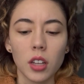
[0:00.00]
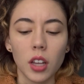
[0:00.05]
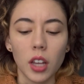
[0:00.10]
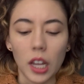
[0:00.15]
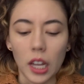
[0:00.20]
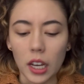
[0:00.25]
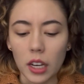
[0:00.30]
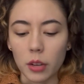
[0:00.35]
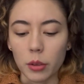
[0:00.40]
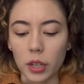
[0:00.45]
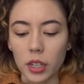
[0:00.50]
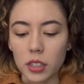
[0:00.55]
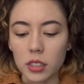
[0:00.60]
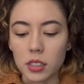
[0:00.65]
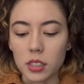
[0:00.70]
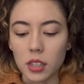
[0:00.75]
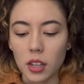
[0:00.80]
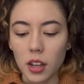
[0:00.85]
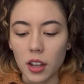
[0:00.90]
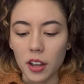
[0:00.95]
Anyways,
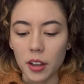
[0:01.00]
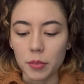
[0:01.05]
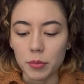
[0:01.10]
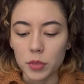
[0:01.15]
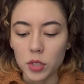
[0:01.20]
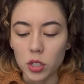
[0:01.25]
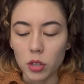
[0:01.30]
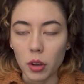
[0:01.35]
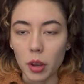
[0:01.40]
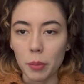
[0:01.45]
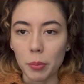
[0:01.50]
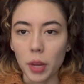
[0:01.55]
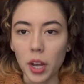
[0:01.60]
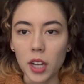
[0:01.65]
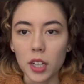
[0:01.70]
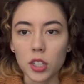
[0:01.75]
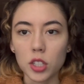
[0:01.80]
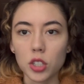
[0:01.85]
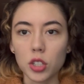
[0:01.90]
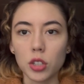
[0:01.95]
so I
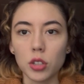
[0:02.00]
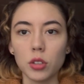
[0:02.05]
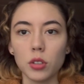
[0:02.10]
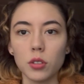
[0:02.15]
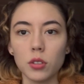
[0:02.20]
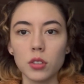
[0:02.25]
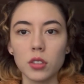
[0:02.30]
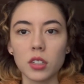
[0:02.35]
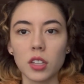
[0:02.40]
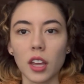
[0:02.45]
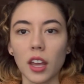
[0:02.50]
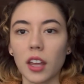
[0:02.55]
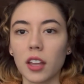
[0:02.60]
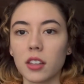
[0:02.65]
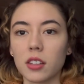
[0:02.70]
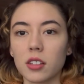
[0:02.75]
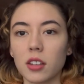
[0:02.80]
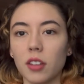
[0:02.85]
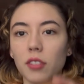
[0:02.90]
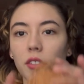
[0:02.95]
bought 2
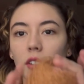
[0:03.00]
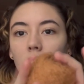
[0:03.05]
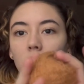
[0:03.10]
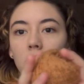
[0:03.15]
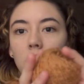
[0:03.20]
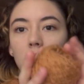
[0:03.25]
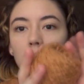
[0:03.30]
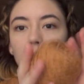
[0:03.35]
skeins of it.